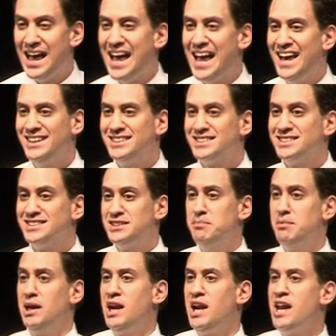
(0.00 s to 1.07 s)
And
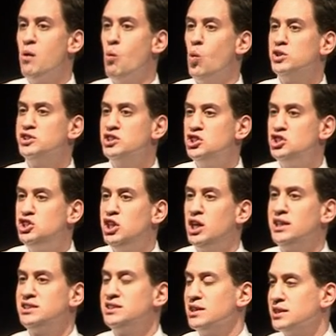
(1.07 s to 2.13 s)
similarly, it wasn't
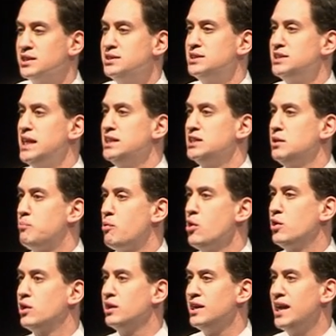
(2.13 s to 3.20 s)
just that consent had
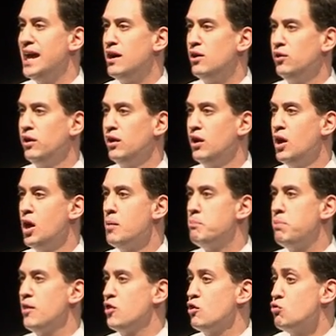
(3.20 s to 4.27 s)
broken down,
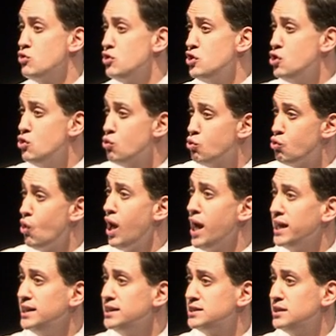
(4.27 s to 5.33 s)
but the new
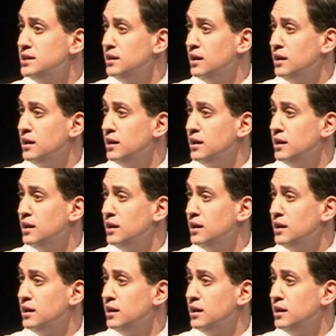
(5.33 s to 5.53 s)
right